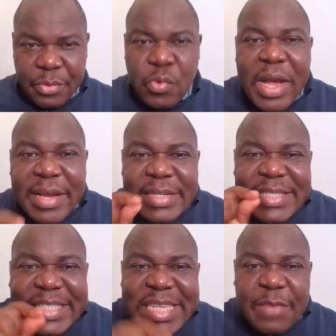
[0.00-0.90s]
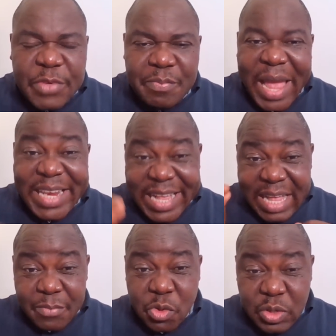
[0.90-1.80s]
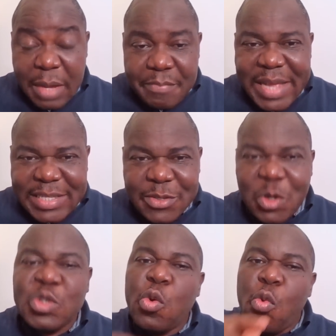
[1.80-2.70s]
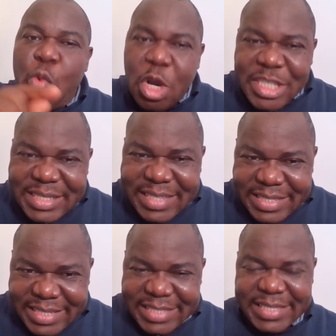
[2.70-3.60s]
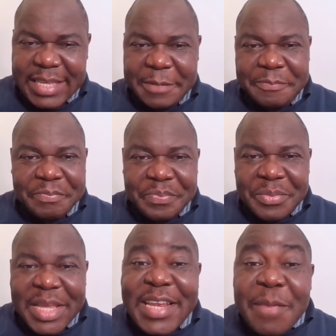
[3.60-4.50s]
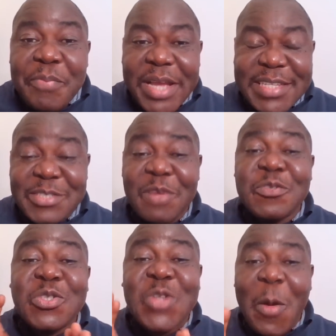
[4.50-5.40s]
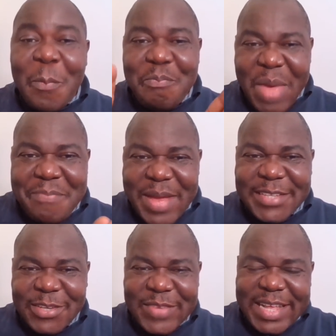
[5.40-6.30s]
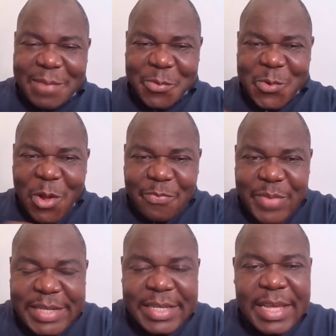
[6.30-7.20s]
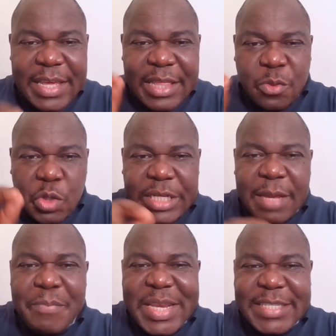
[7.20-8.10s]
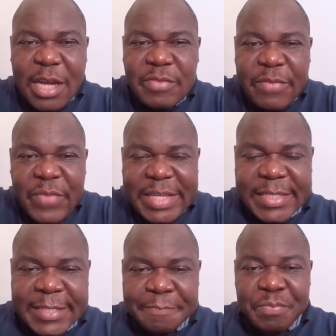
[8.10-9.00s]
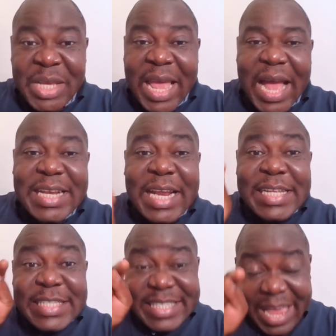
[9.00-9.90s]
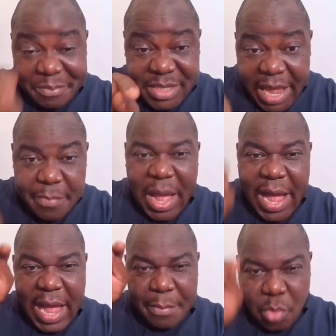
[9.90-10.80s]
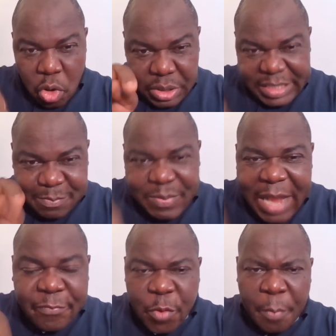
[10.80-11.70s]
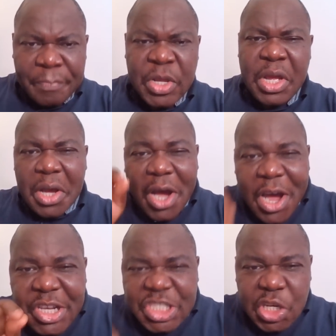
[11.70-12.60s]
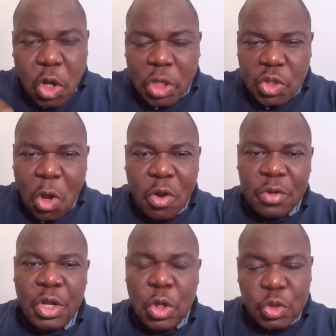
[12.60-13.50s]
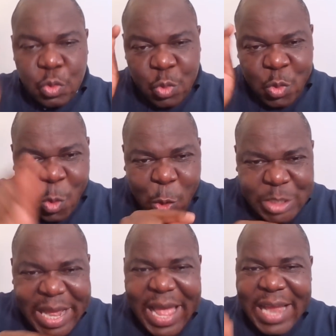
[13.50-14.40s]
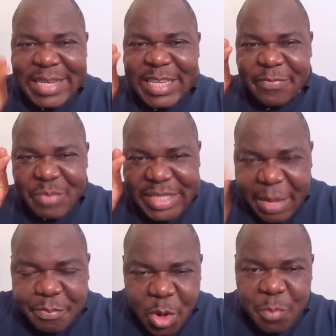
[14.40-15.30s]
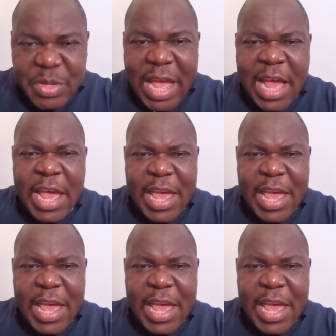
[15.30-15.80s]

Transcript: were received by the Cameroon ambassador to Washington, D.C., in the presence of some members of the Cameroon government, including the Minister of Defense. And at the same time, I am on this platform urging us all to go there and give Mr. Paul Biya